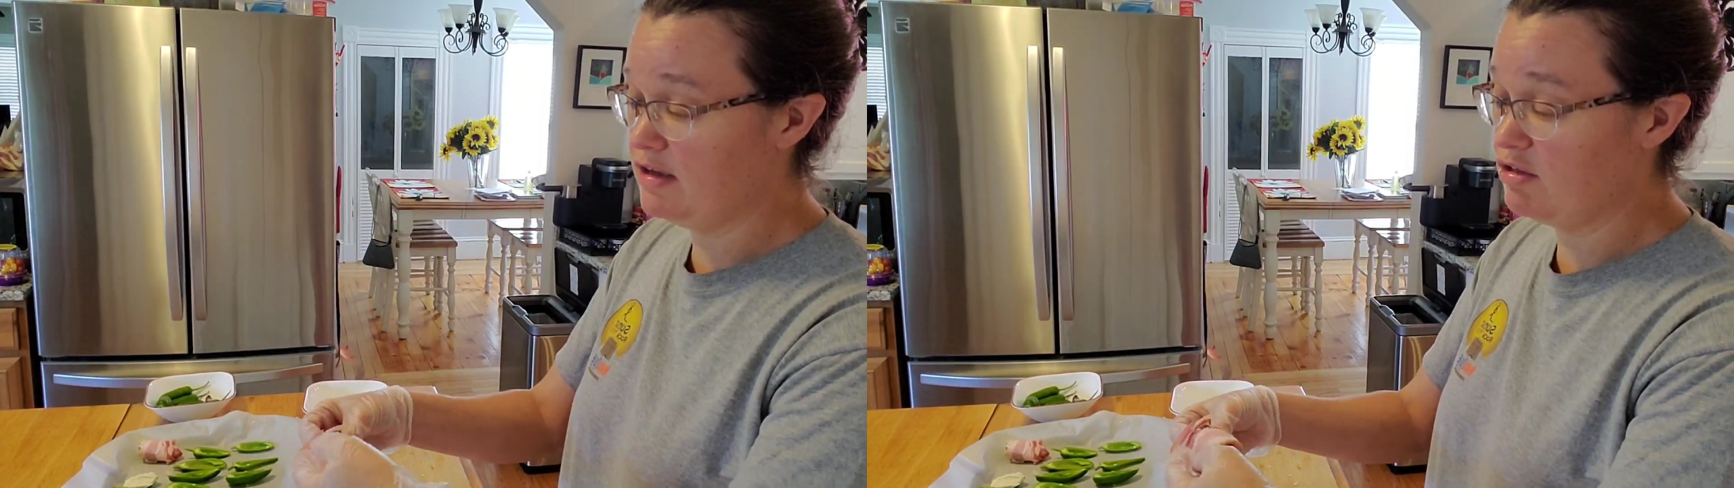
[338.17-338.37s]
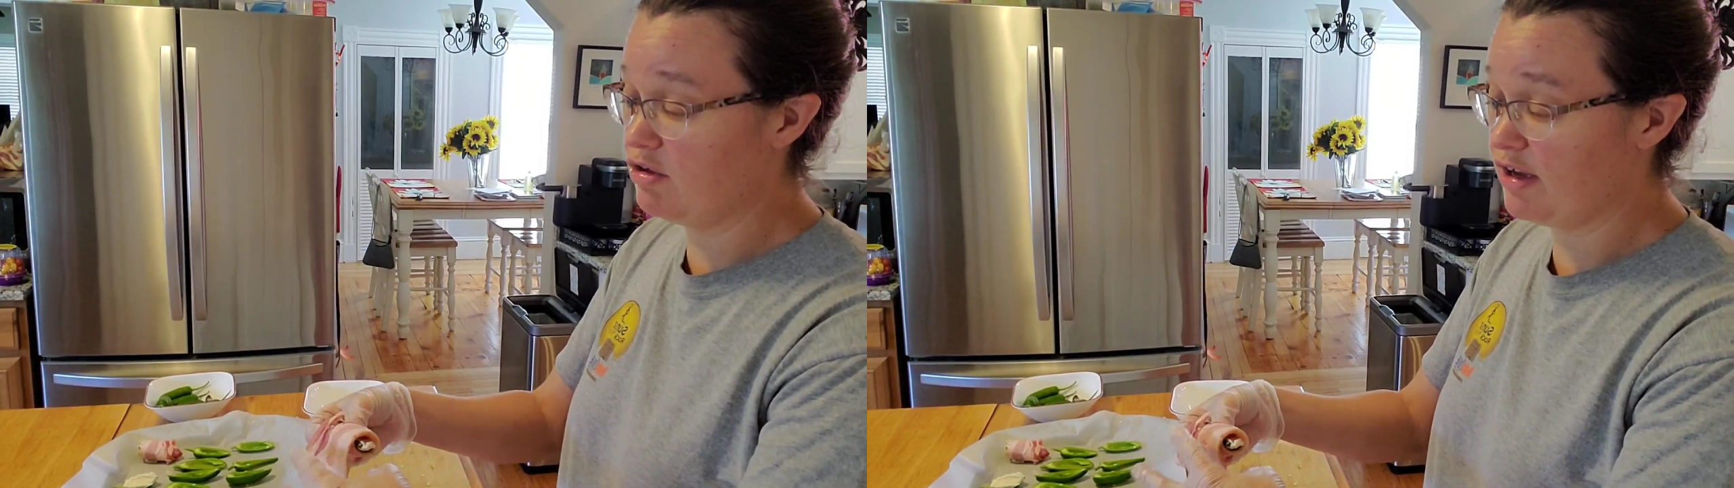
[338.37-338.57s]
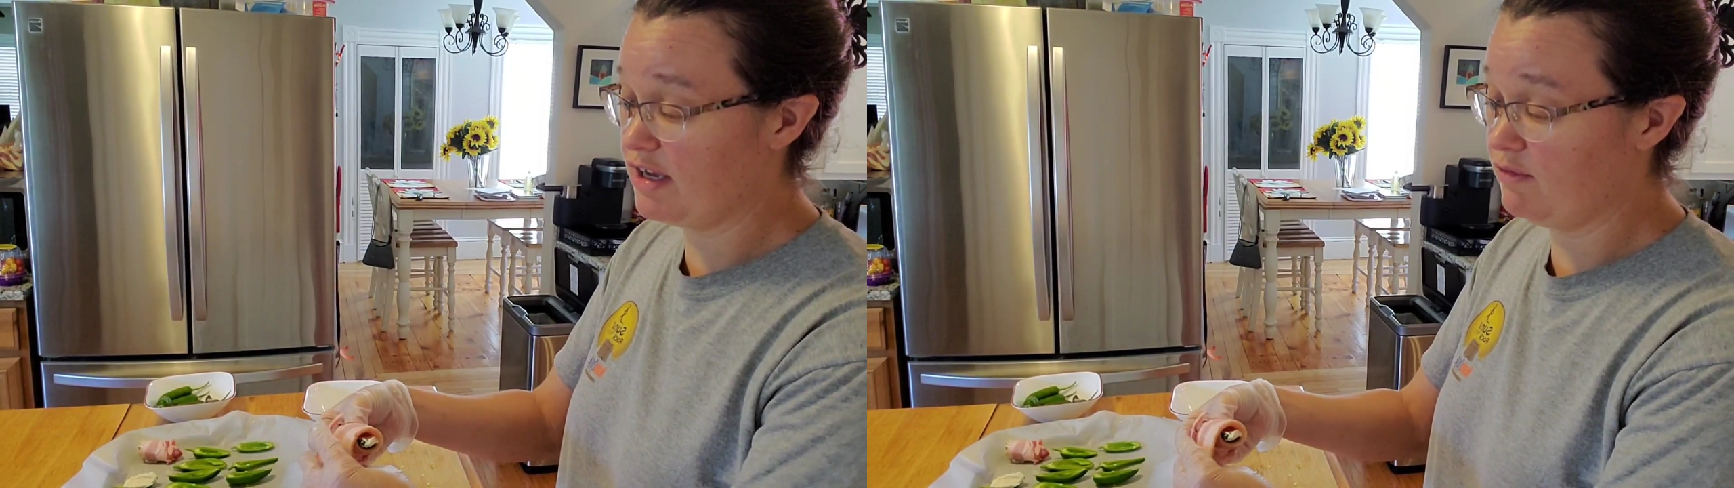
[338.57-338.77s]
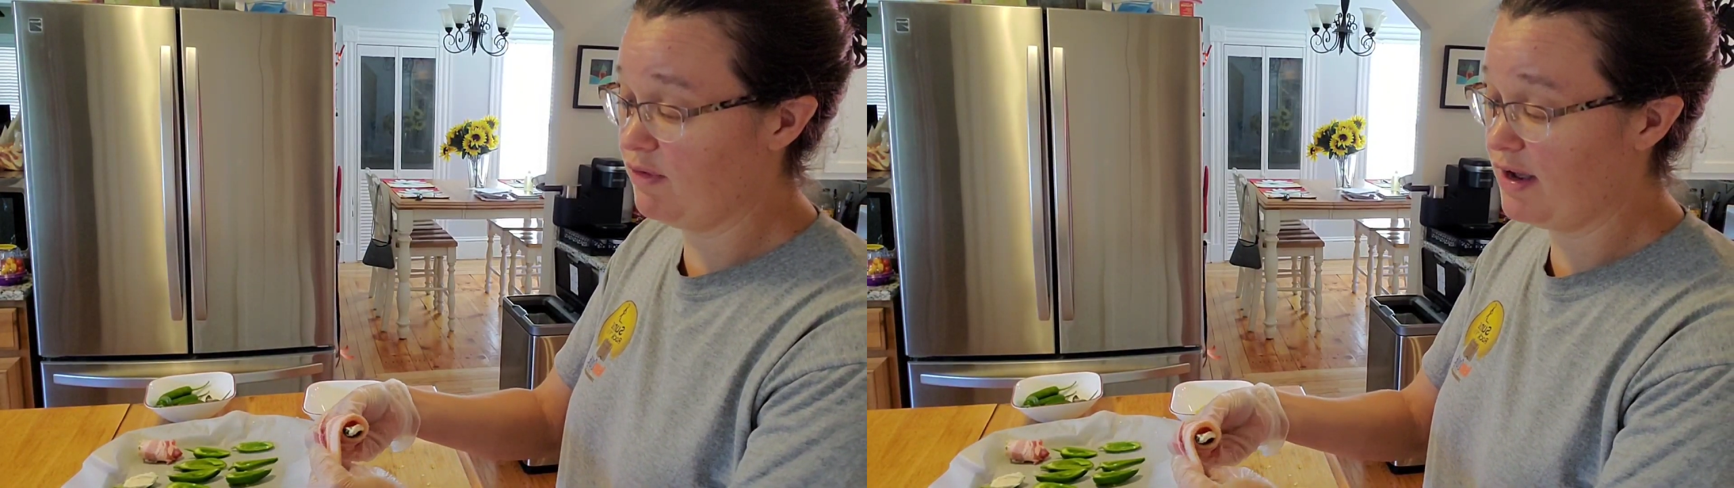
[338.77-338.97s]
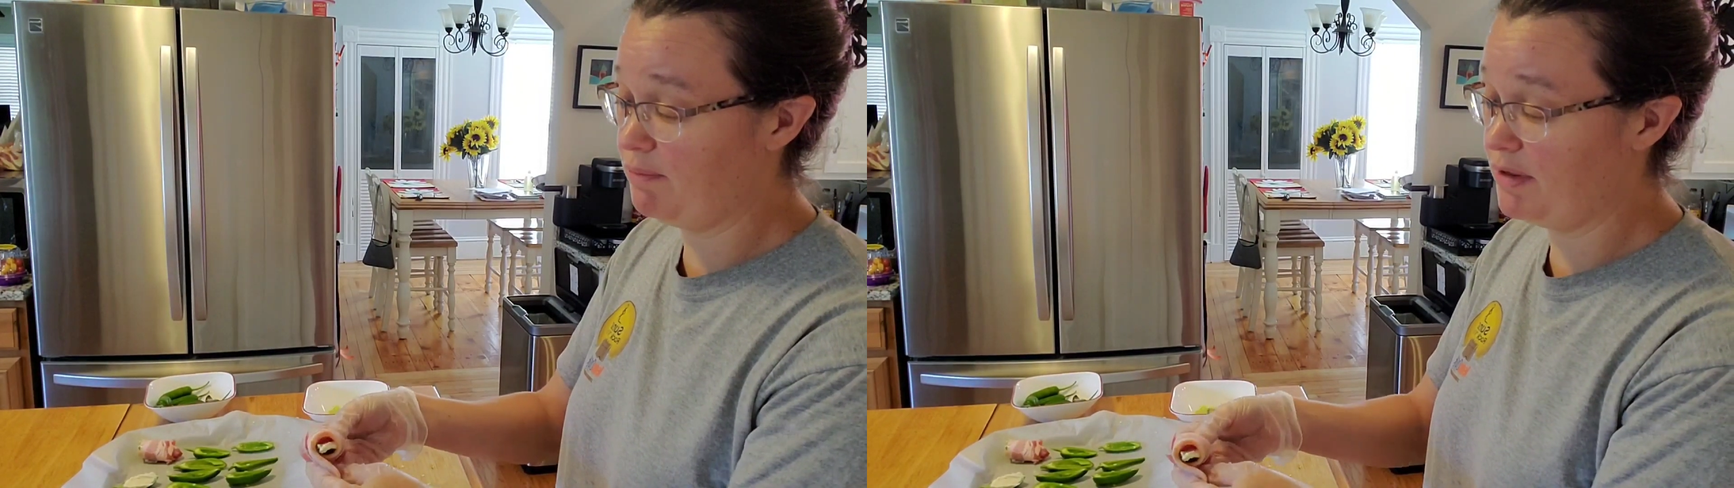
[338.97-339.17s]
so I can
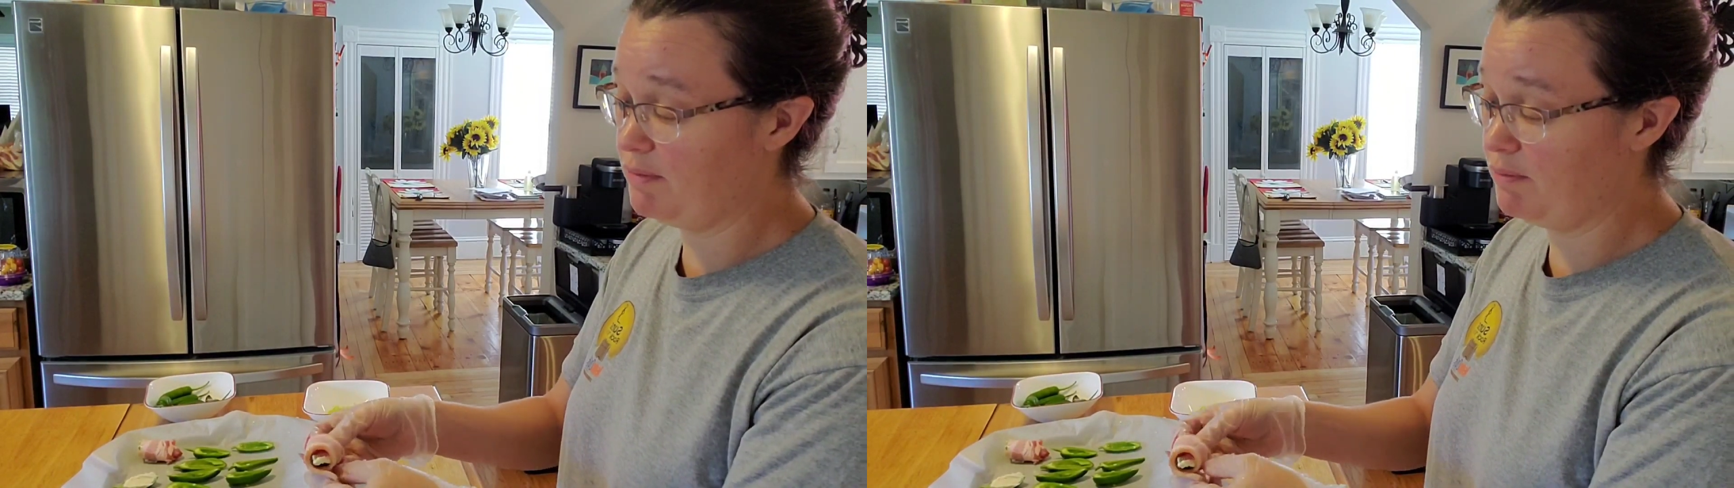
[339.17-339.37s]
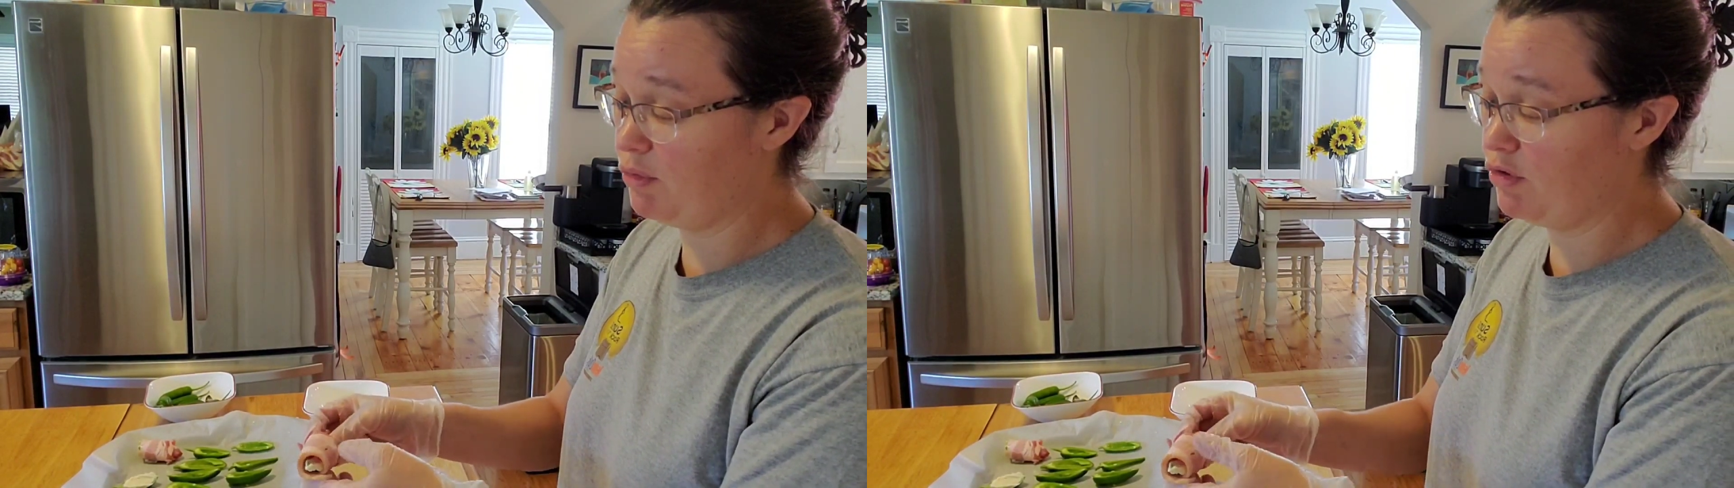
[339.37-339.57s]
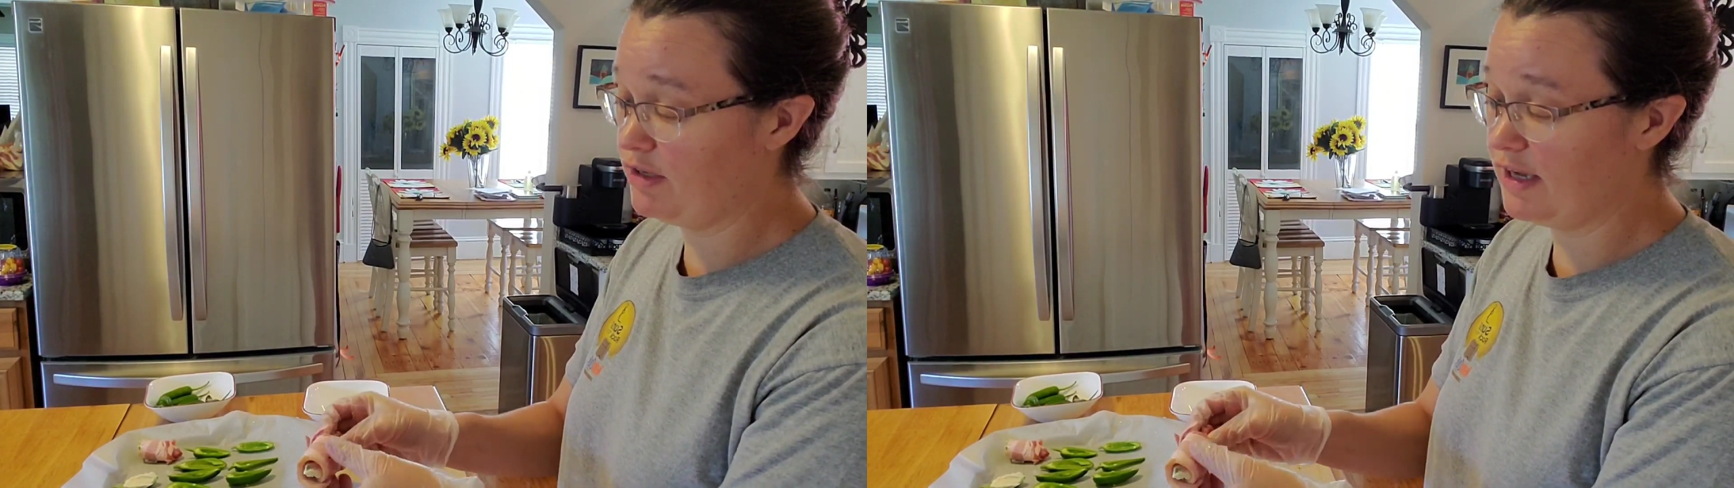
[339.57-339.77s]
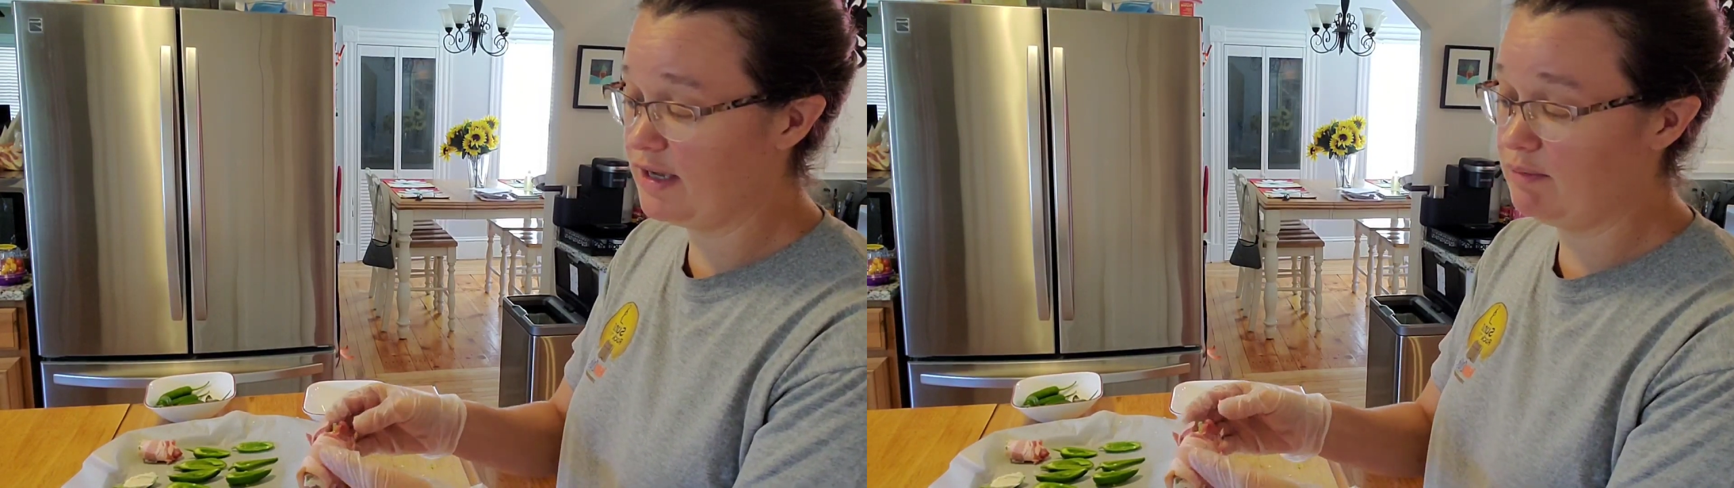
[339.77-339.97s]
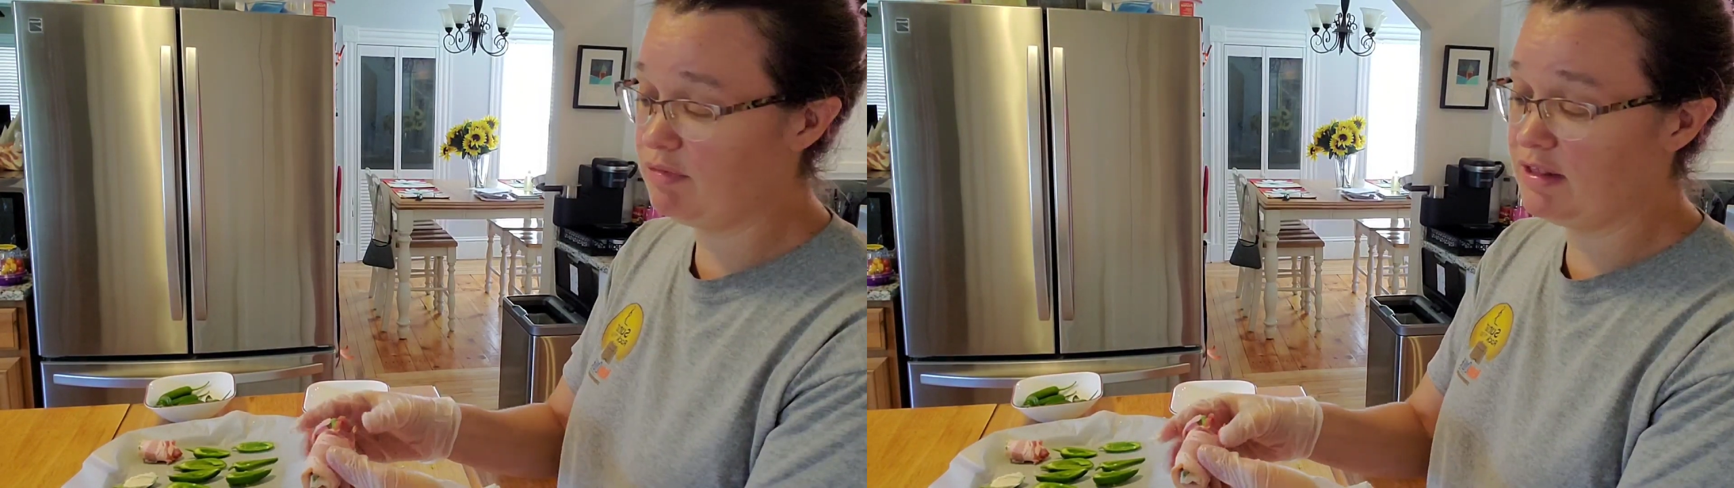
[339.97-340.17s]
wrap it more times,